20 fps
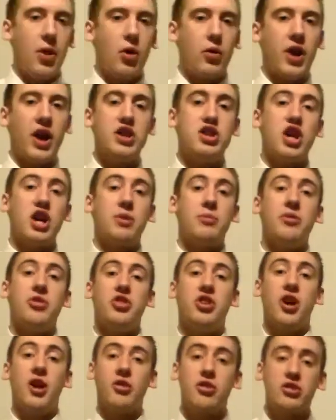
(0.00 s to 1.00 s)
Okay,
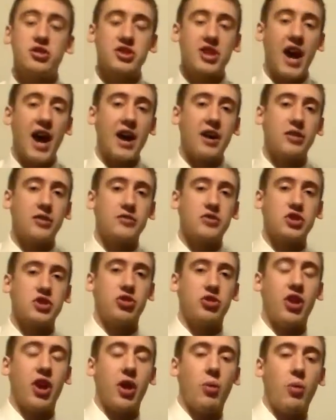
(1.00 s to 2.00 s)
gentlemen, the other style of
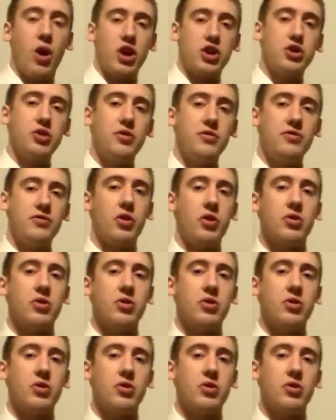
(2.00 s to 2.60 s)
shirt that I want you to